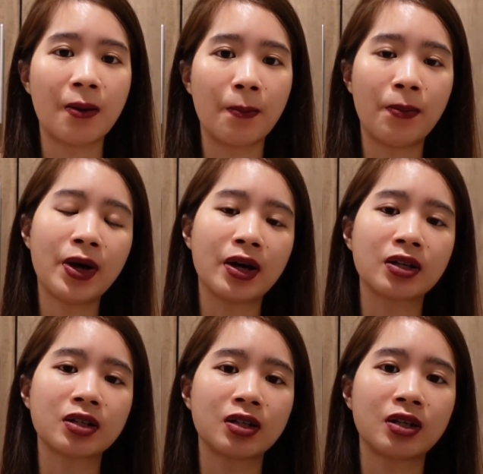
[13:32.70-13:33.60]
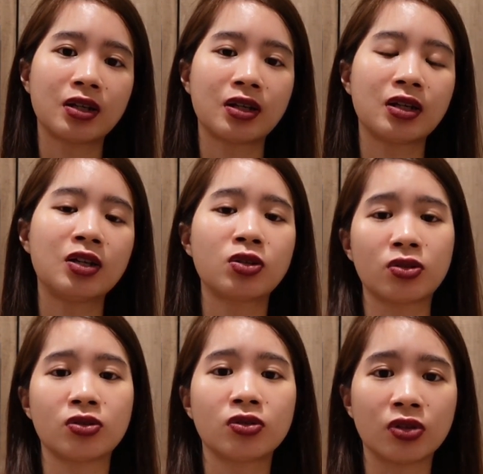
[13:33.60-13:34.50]
But he
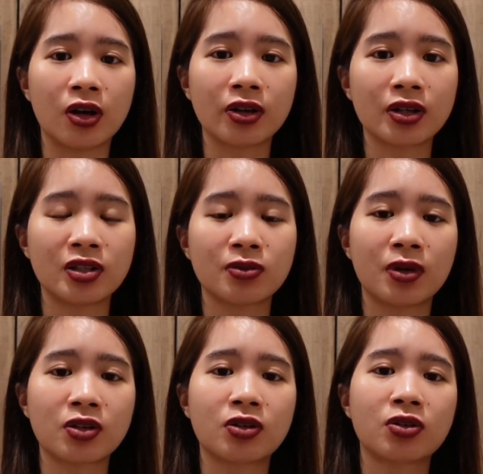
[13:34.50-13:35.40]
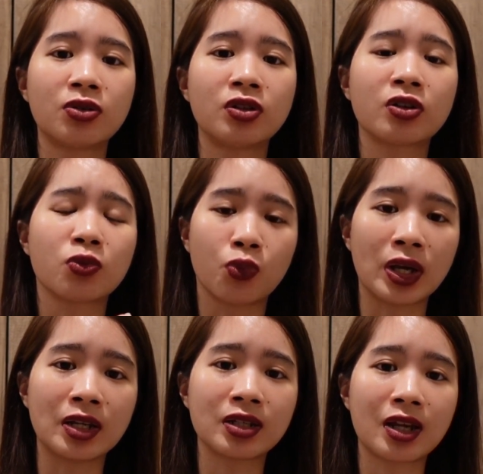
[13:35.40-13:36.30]
took too long. His mother could not
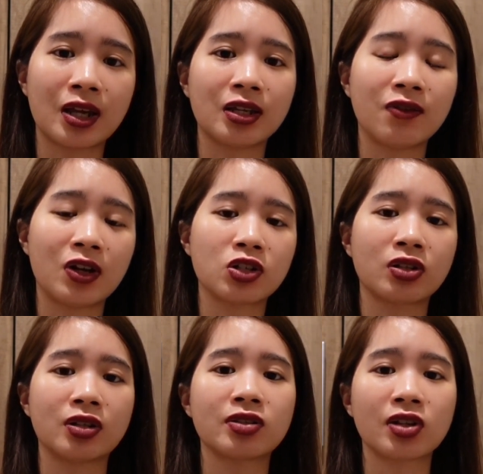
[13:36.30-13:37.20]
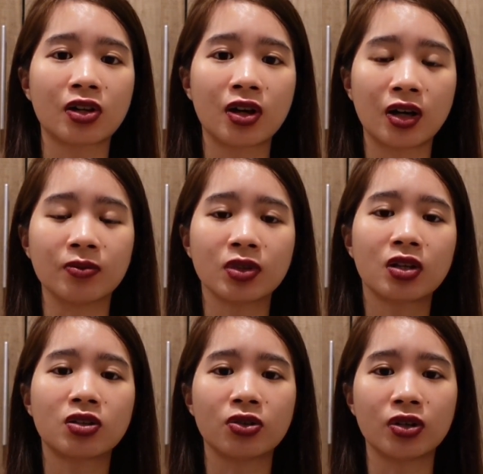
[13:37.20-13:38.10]
wait and eventually succumbed
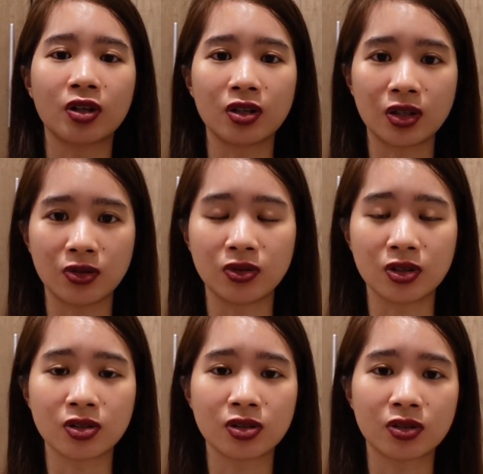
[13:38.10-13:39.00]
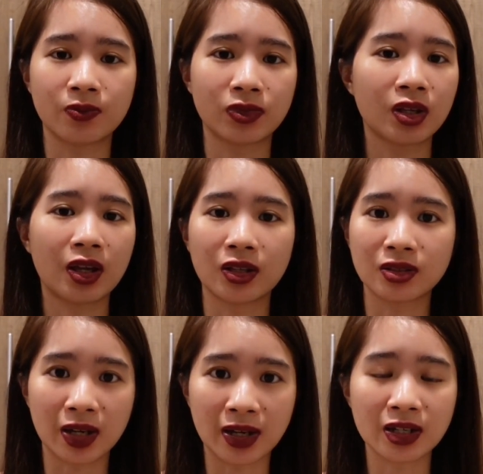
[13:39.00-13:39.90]
to her illness,
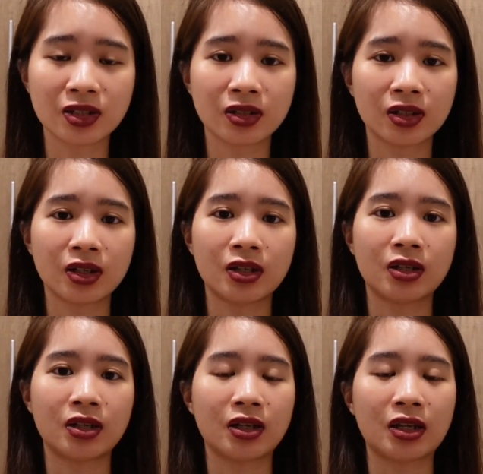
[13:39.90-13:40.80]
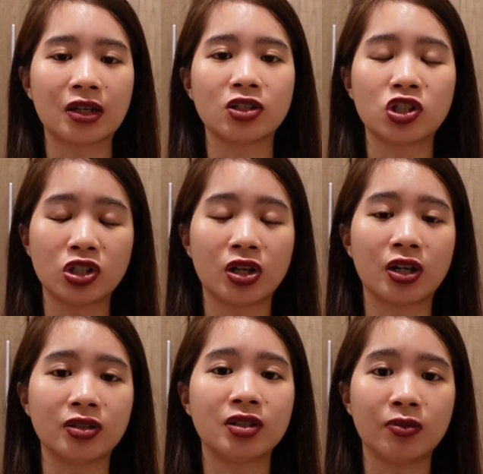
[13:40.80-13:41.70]
died, and
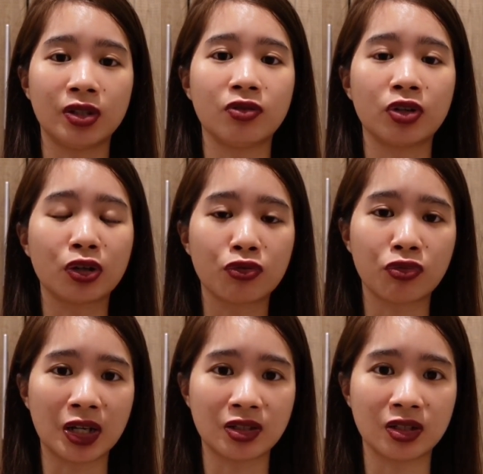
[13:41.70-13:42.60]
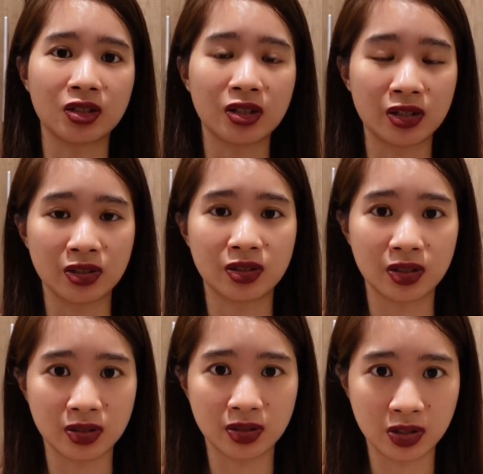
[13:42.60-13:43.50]
Ji-han deeply regretted his
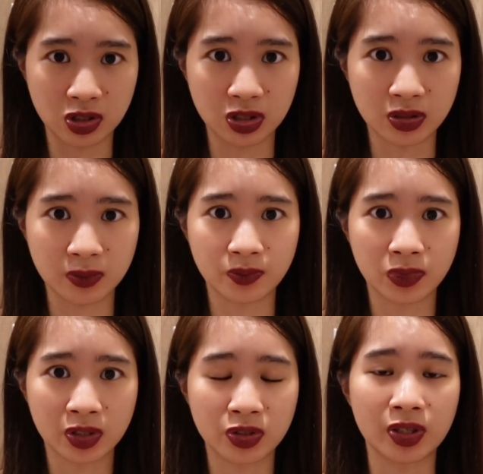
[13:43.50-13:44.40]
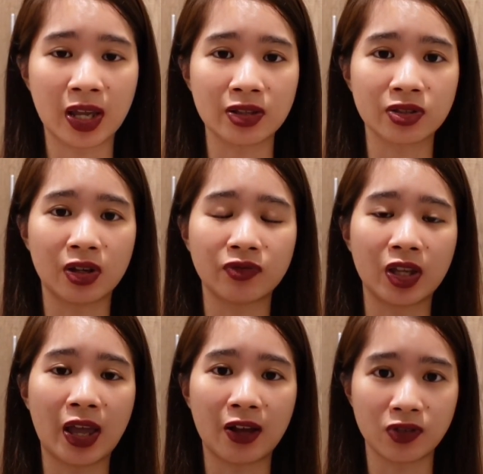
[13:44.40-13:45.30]
decision to cancel off the
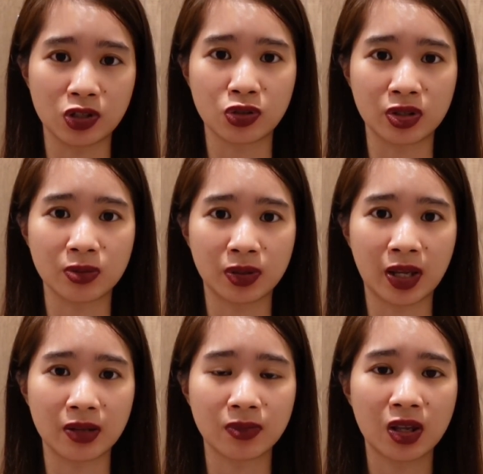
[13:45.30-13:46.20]
health insurance plan.